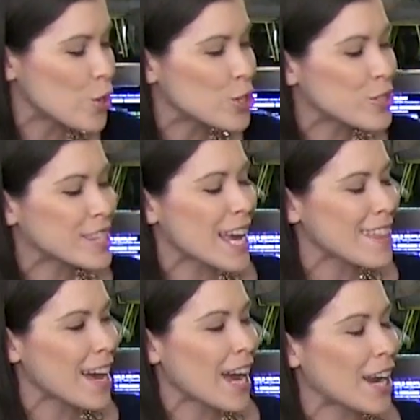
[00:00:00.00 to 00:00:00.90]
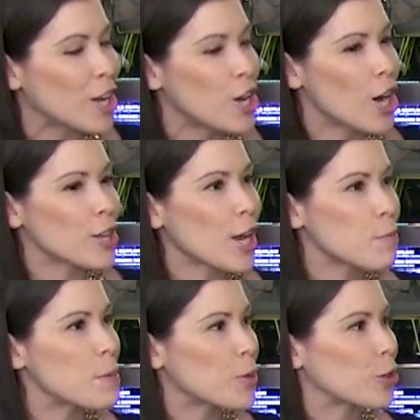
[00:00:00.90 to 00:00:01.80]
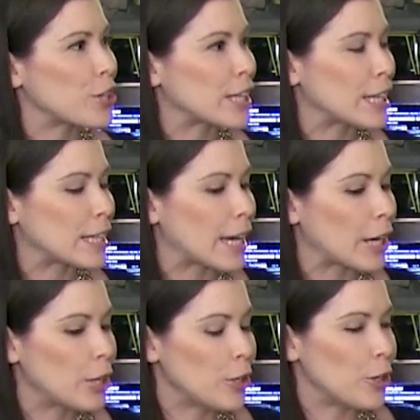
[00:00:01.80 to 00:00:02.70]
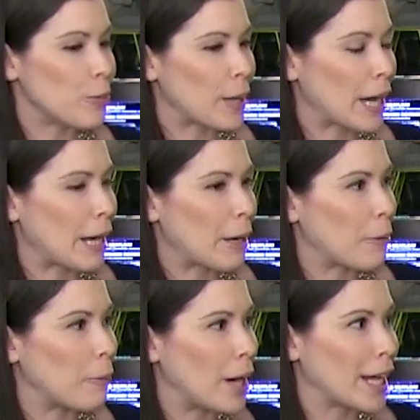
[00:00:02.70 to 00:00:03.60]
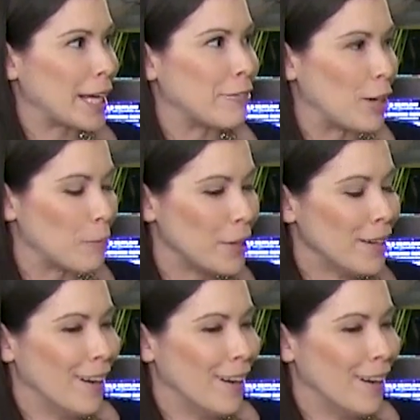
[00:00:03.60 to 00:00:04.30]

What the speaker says: So when you say that, a lot of people are thinking like, oh my God, I don't want to give up